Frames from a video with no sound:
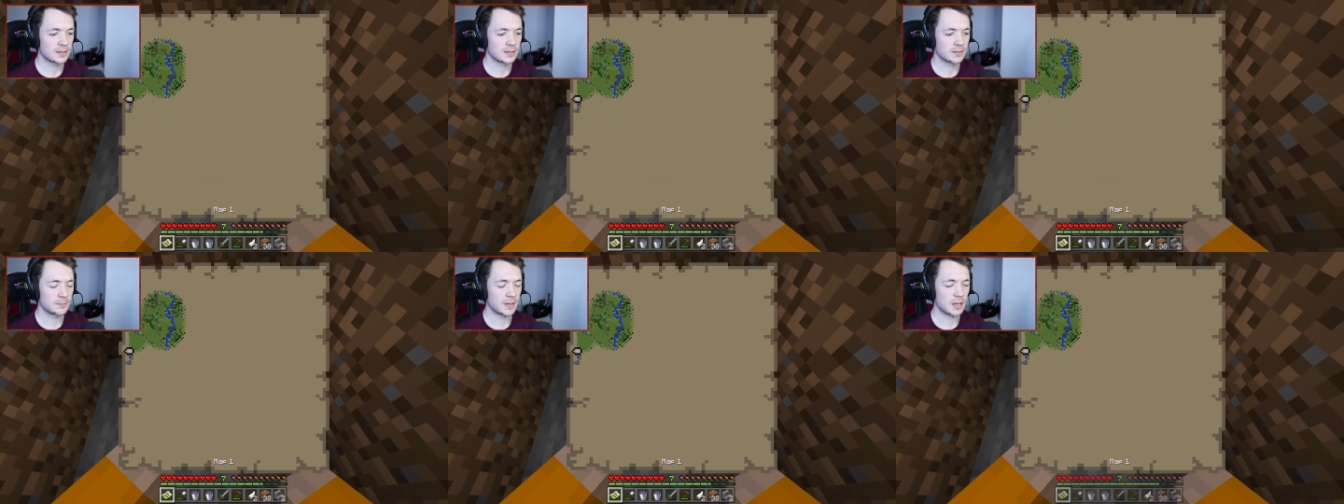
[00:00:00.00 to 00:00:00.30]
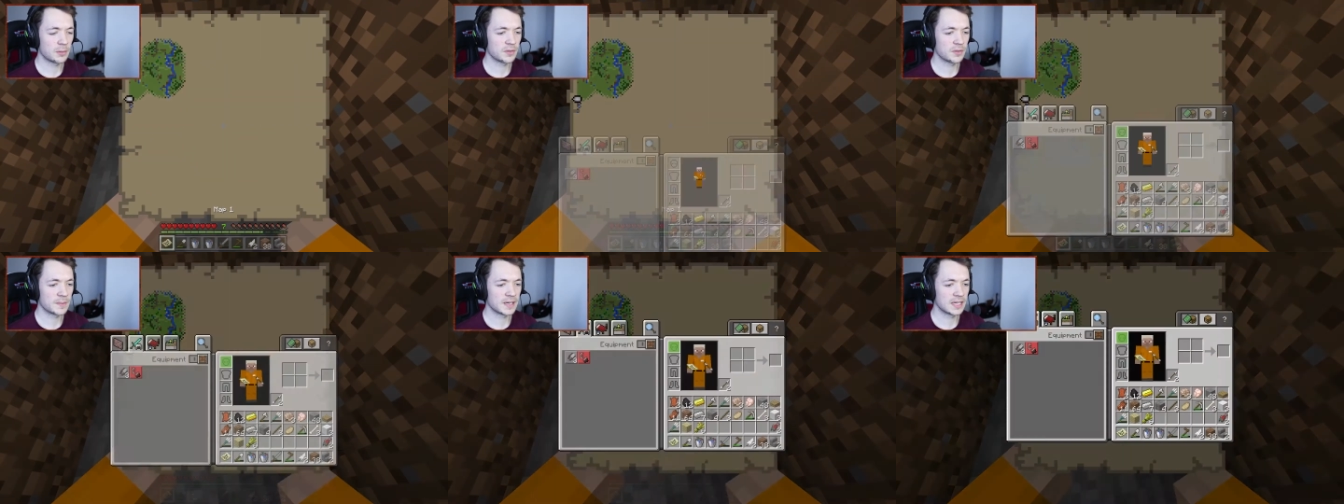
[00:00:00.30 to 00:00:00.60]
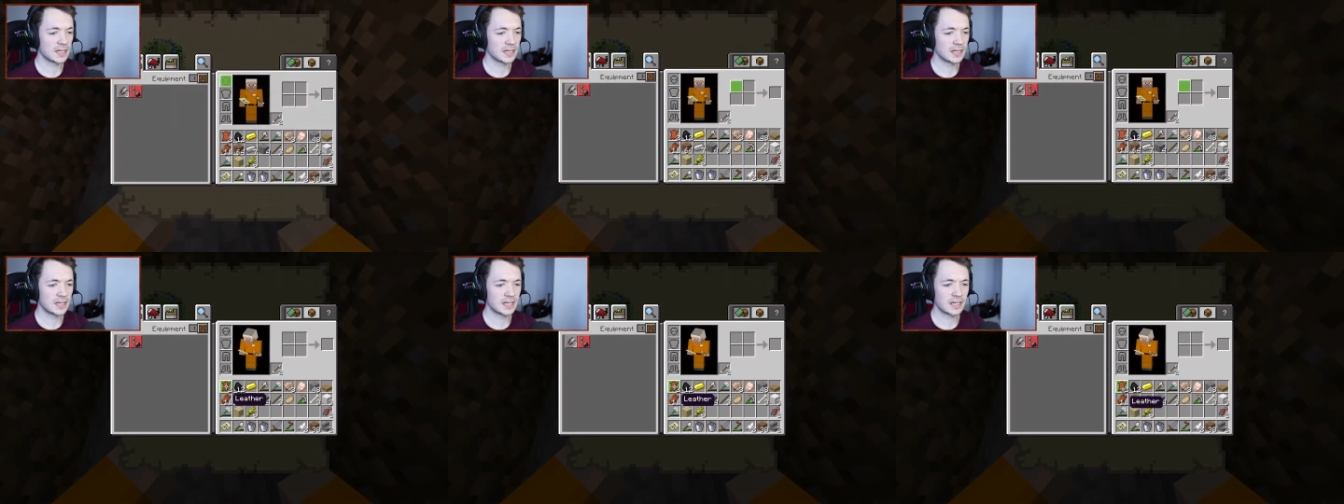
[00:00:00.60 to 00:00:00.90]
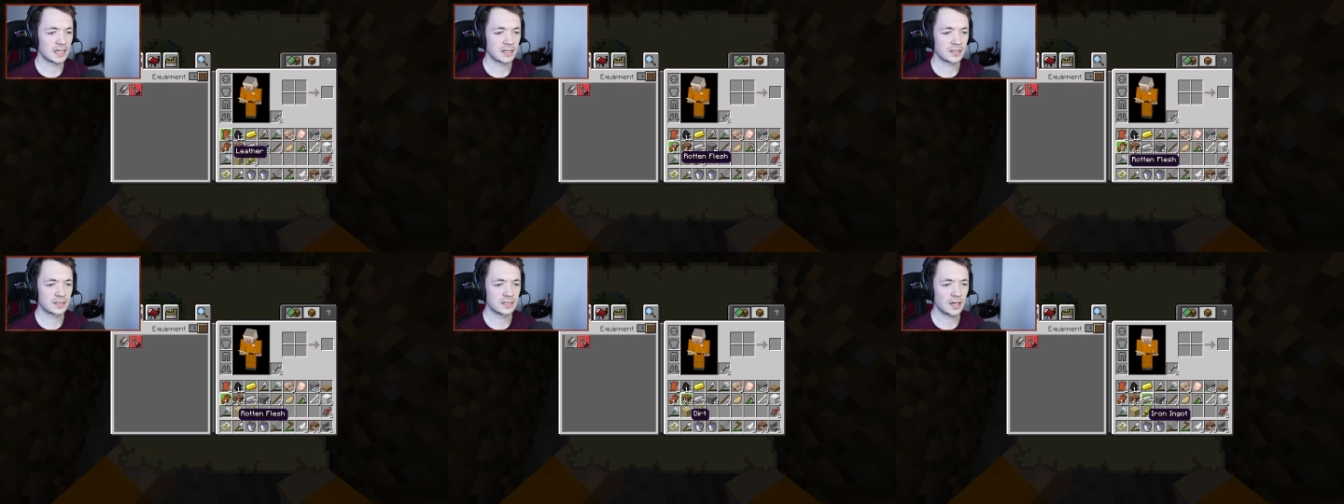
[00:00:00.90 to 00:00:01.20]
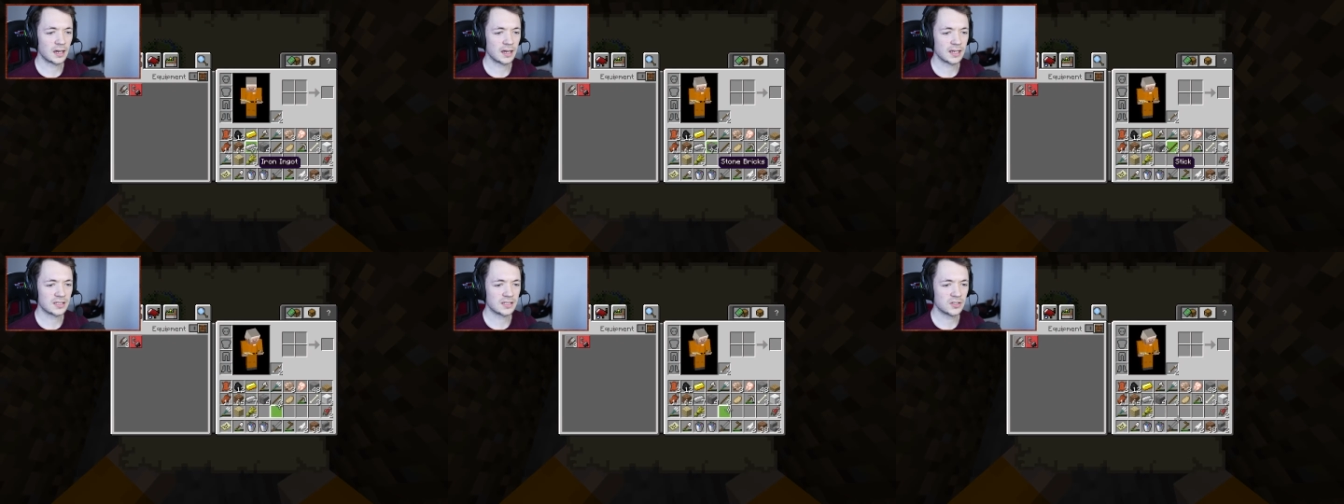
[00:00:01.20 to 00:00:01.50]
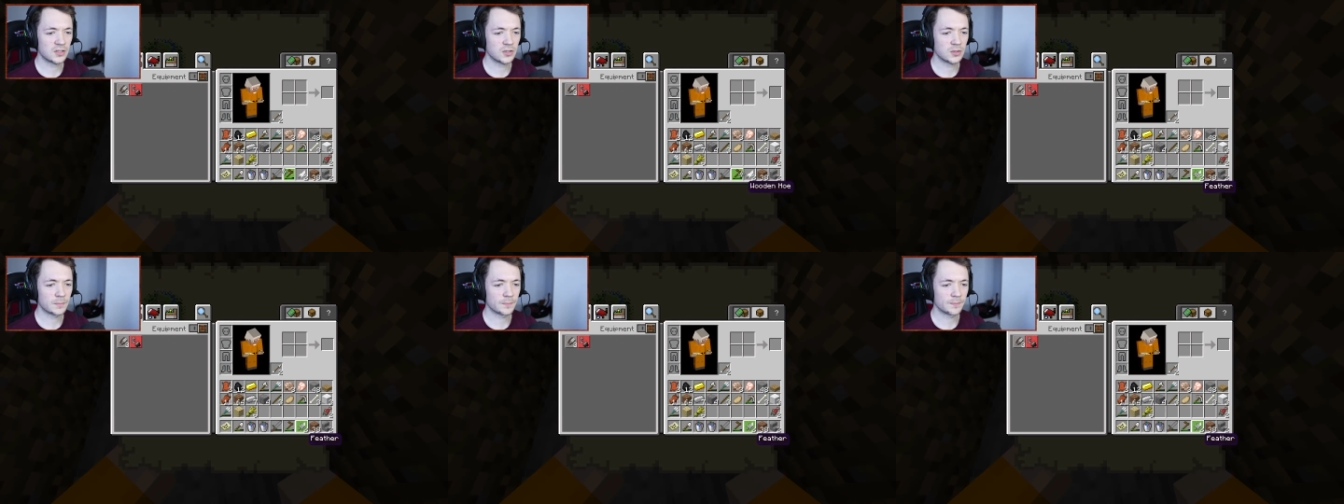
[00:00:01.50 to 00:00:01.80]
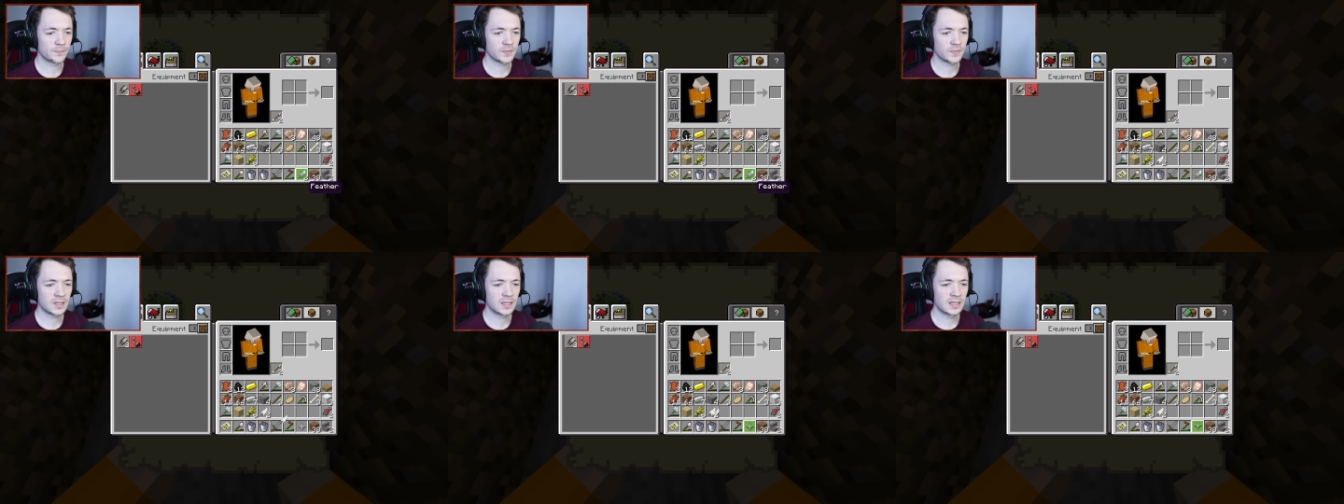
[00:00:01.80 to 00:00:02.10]
Bear with me. Ah, no, I assume
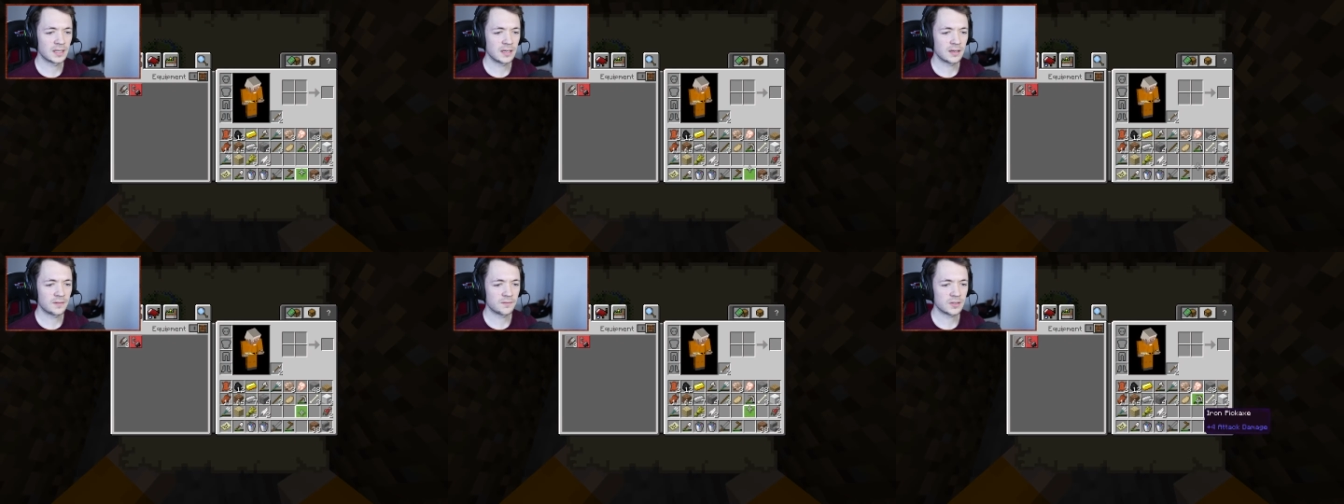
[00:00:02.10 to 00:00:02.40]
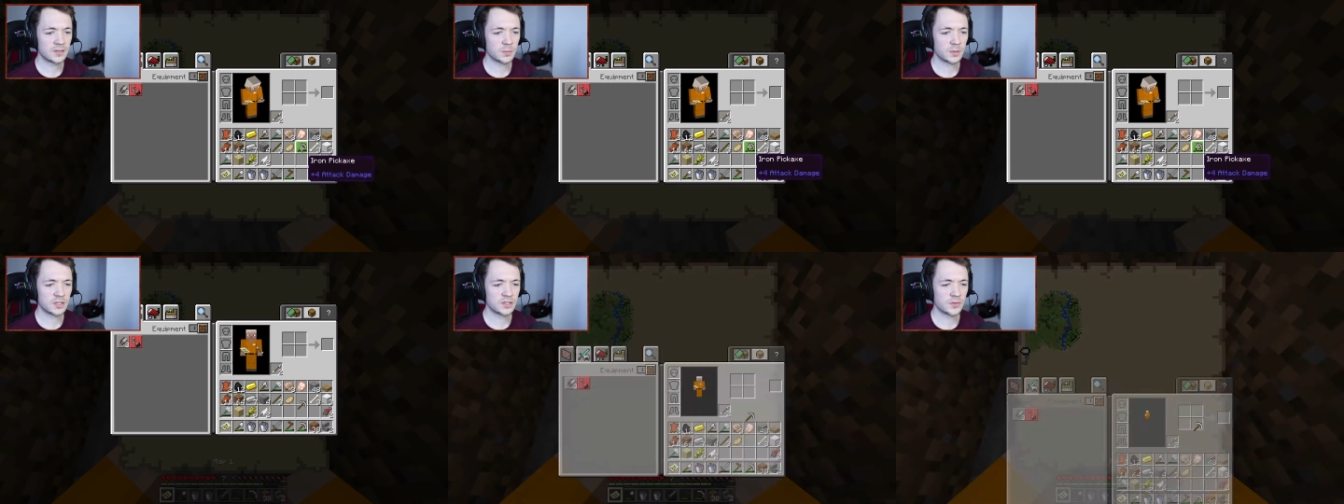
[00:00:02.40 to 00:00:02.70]
it's one,